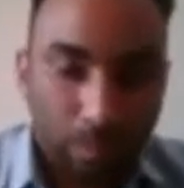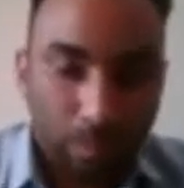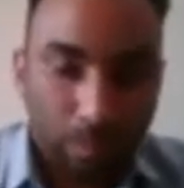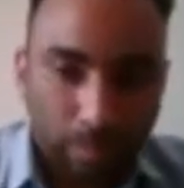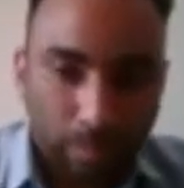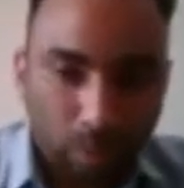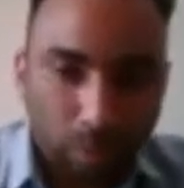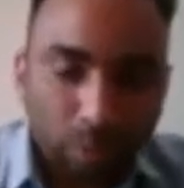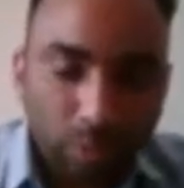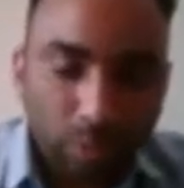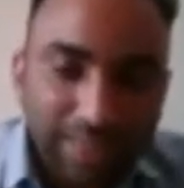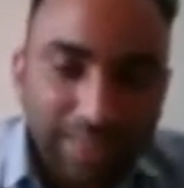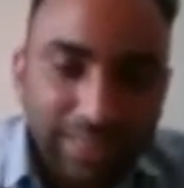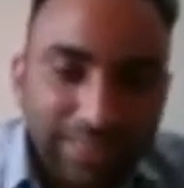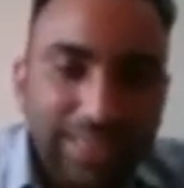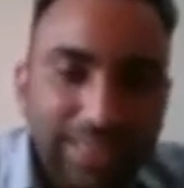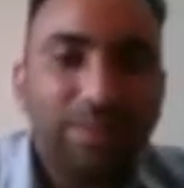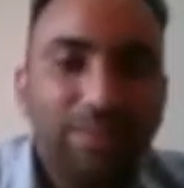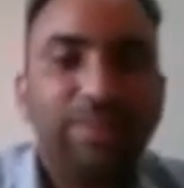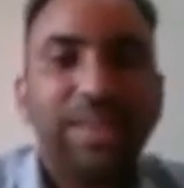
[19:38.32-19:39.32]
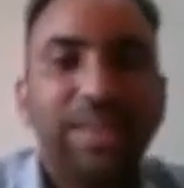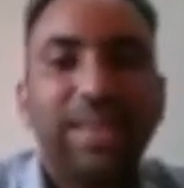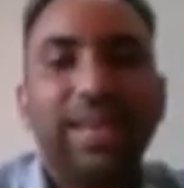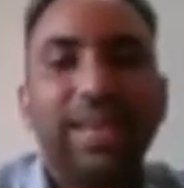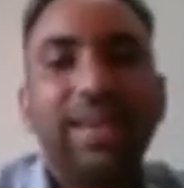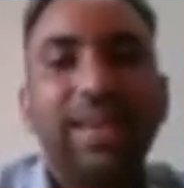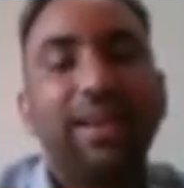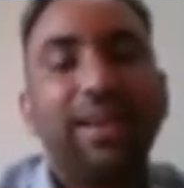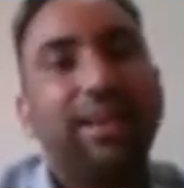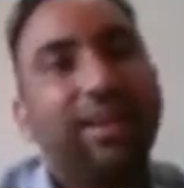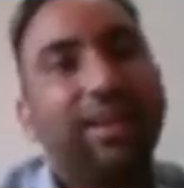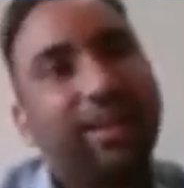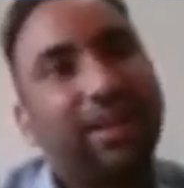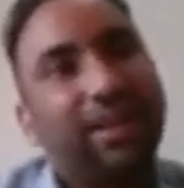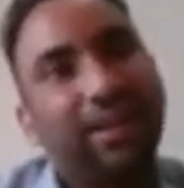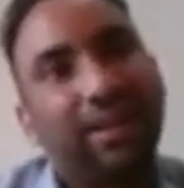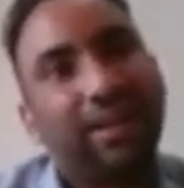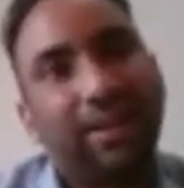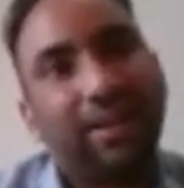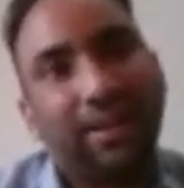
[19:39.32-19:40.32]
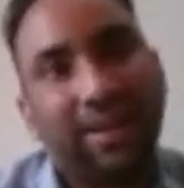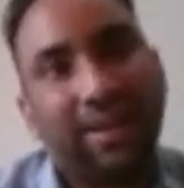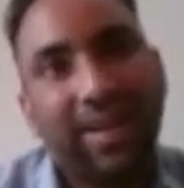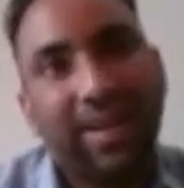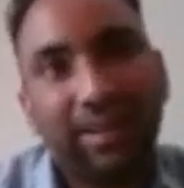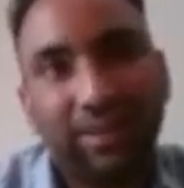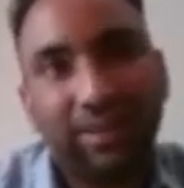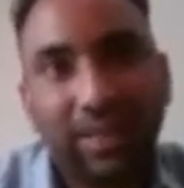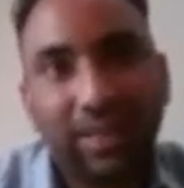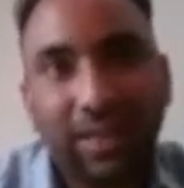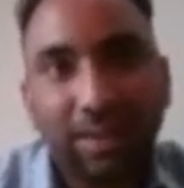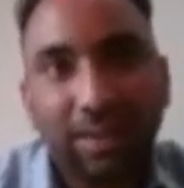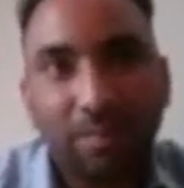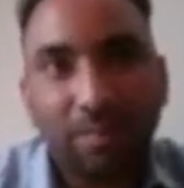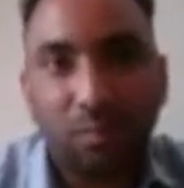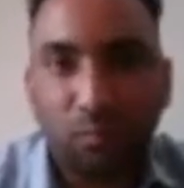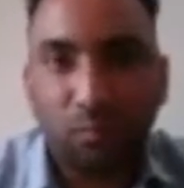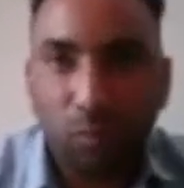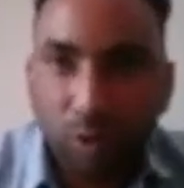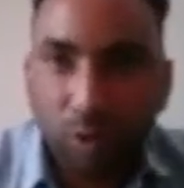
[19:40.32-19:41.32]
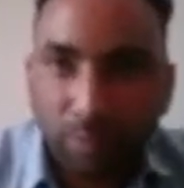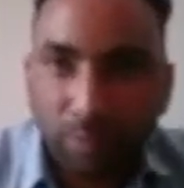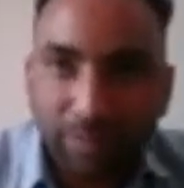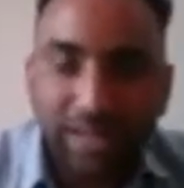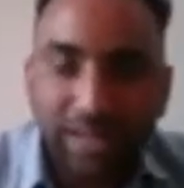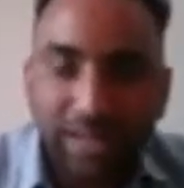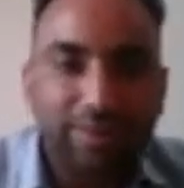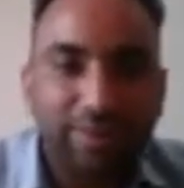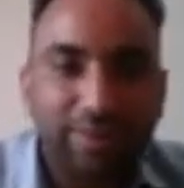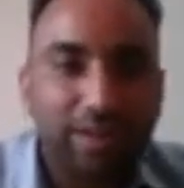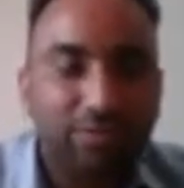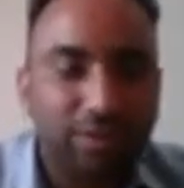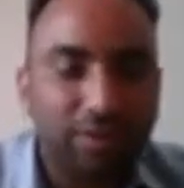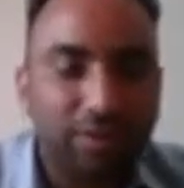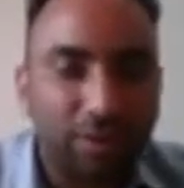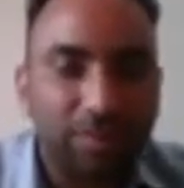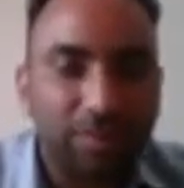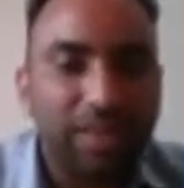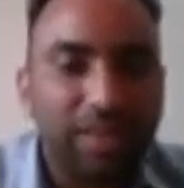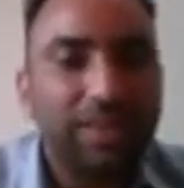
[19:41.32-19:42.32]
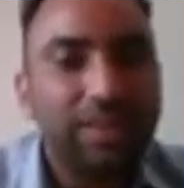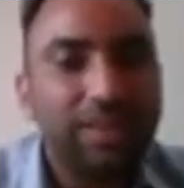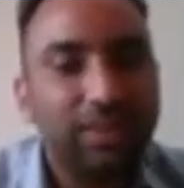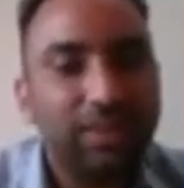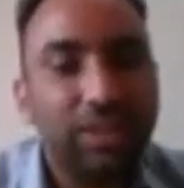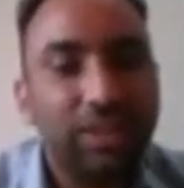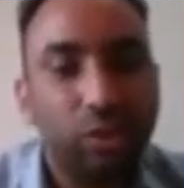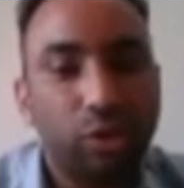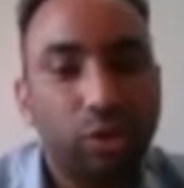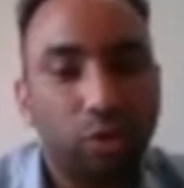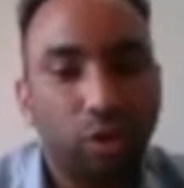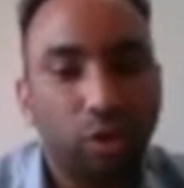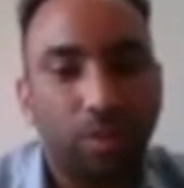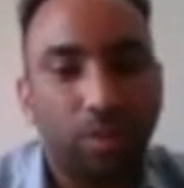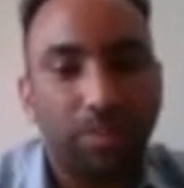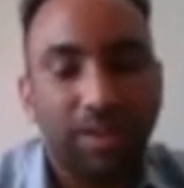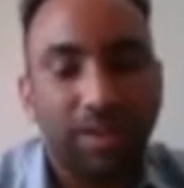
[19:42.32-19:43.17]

Only then we can get the full benefit from this crop.